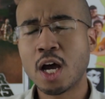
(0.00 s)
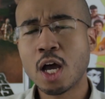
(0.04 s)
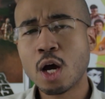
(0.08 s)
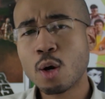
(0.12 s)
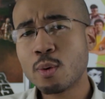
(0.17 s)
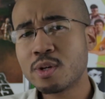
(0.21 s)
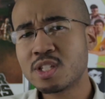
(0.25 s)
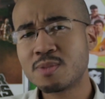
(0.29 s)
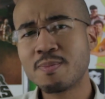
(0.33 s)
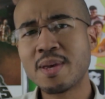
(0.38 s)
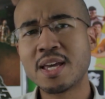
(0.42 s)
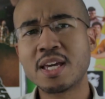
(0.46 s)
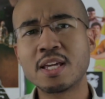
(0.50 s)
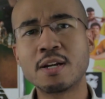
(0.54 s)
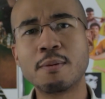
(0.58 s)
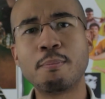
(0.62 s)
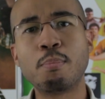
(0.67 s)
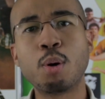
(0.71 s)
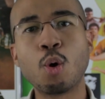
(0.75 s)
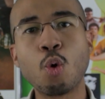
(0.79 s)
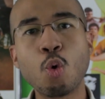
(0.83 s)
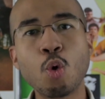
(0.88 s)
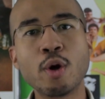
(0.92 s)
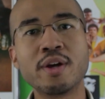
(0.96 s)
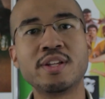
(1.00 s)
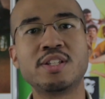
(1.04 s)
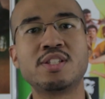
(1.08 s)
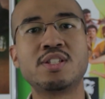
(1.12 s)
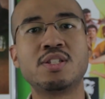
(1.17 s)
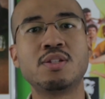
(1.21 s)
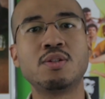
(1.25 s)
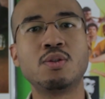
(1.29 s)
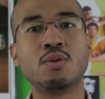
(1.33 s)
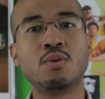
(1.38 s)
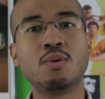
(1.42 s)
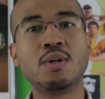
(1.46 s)
I always make it a point
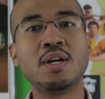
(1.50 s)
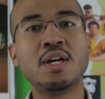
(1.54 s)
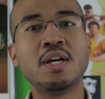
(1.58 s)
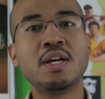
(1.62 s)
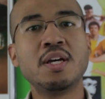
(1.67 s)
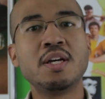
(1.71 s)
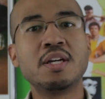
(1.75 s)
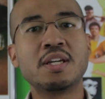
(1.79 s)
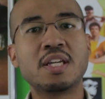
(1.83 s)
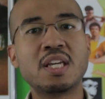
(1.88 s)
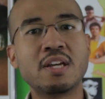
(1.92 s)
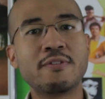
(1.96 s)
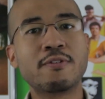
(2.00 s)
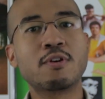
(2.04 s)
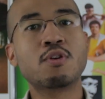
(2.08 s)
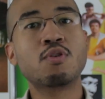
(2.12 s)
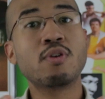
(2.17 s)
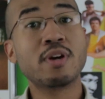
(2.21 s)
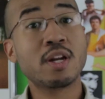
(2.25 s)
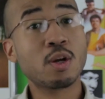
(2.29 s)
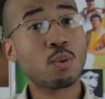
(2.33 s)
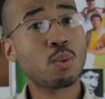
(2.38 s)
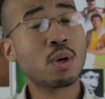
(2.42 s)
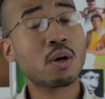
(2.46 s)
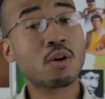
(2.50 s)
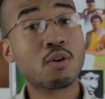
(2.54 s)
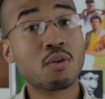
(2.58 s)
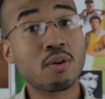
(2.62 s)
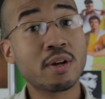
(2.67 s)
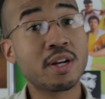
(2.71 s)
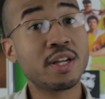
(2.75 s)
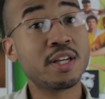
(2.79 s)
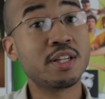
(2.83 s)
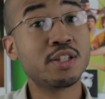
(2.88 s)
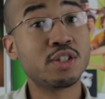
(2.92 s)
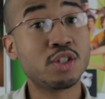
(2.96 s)
to give credit where
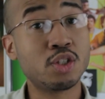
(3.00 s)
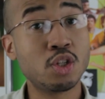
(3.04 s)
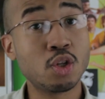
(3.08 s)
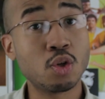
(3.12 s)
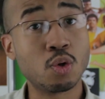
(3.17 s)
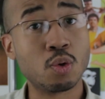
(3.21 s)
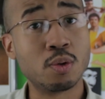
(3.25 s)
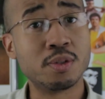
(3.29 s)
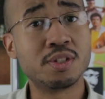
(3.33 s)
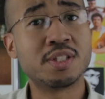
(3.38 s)
credit is due,